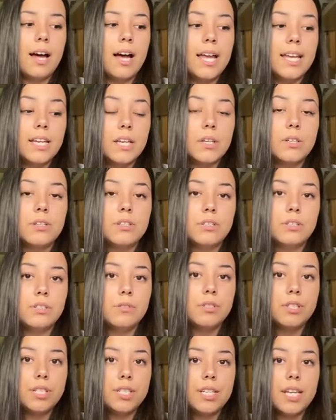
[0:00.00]
I could
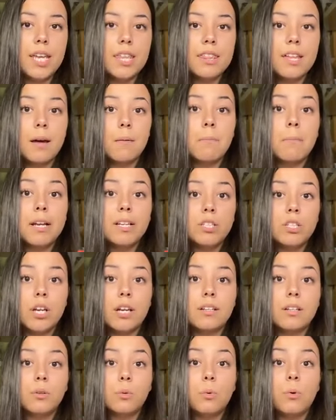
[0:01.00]
see that my
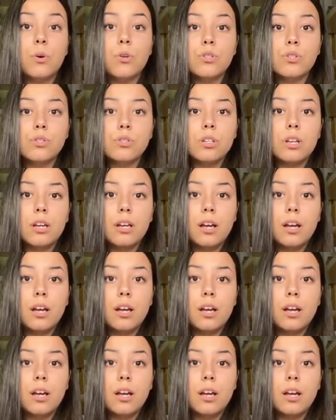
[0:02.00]
channel was